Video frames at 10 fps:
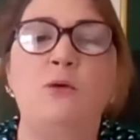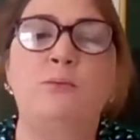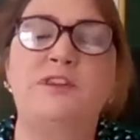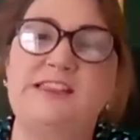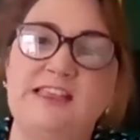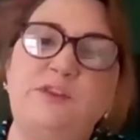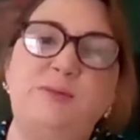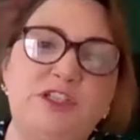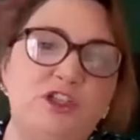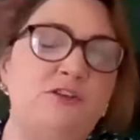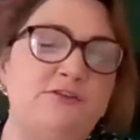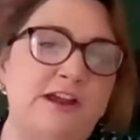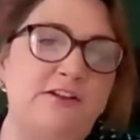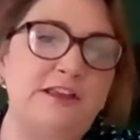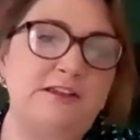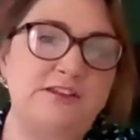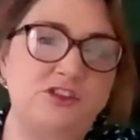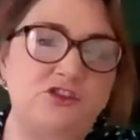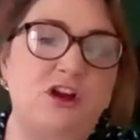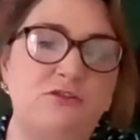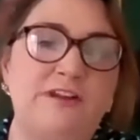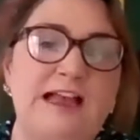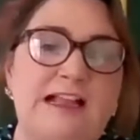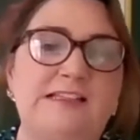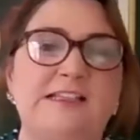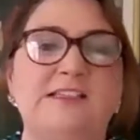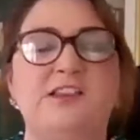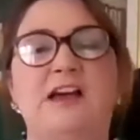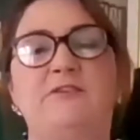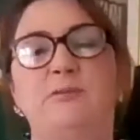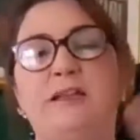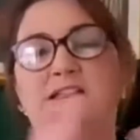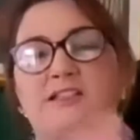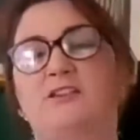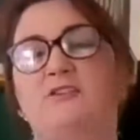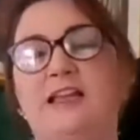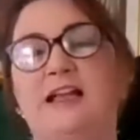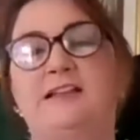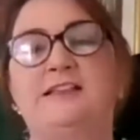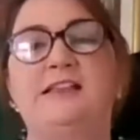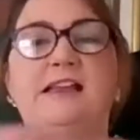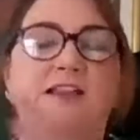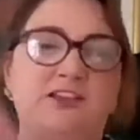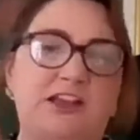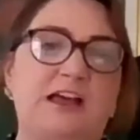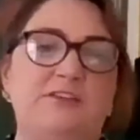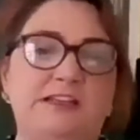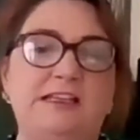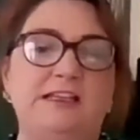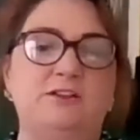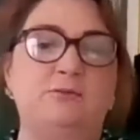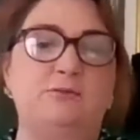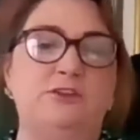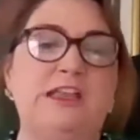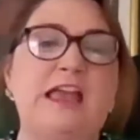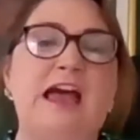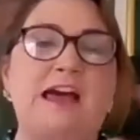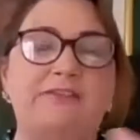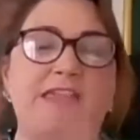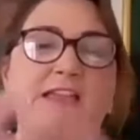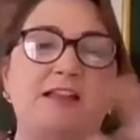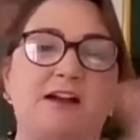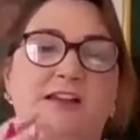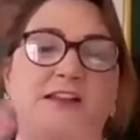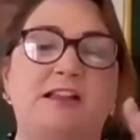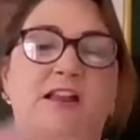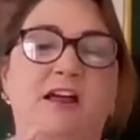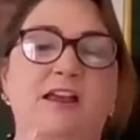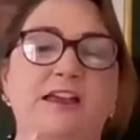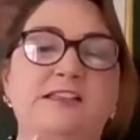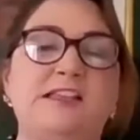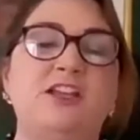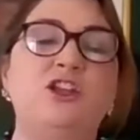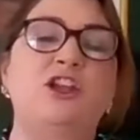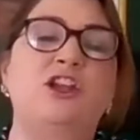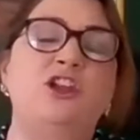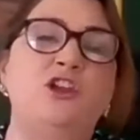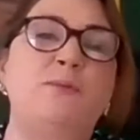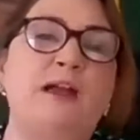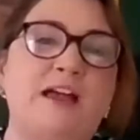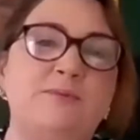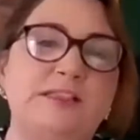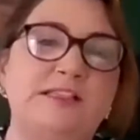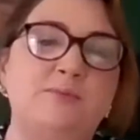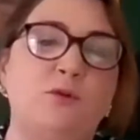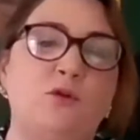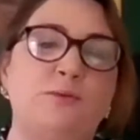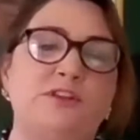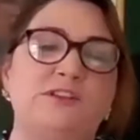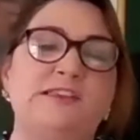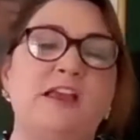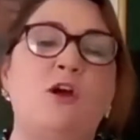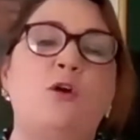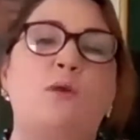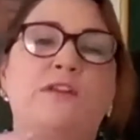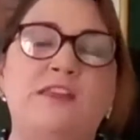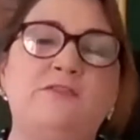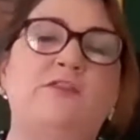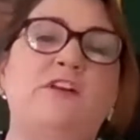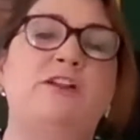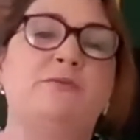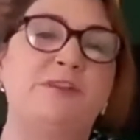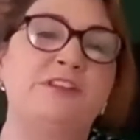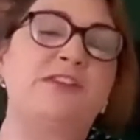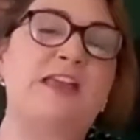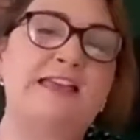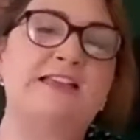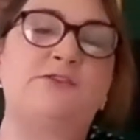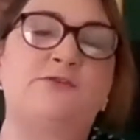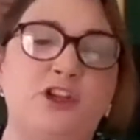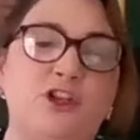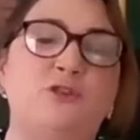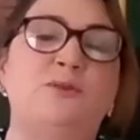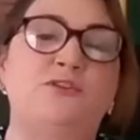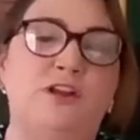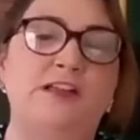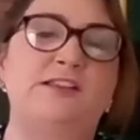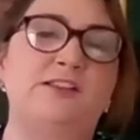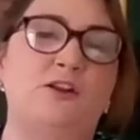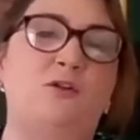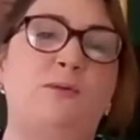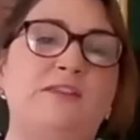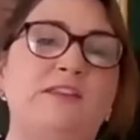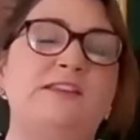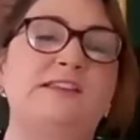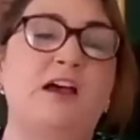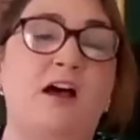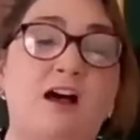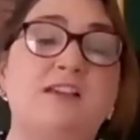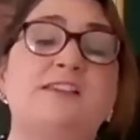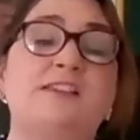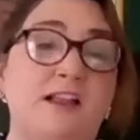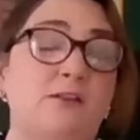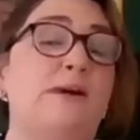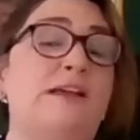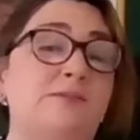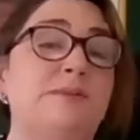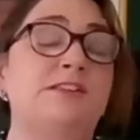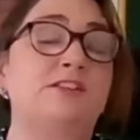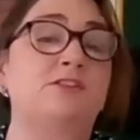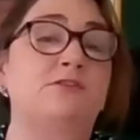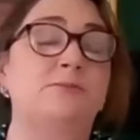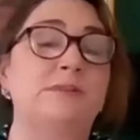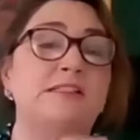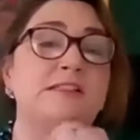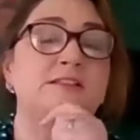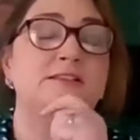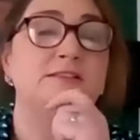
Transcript: But there seems to be two very strong realities. You have a political reality and you have a legal one, and they kind of collide. Can you perhaps explore with us what the environment is for human rights law when there's a hostile Westminster government?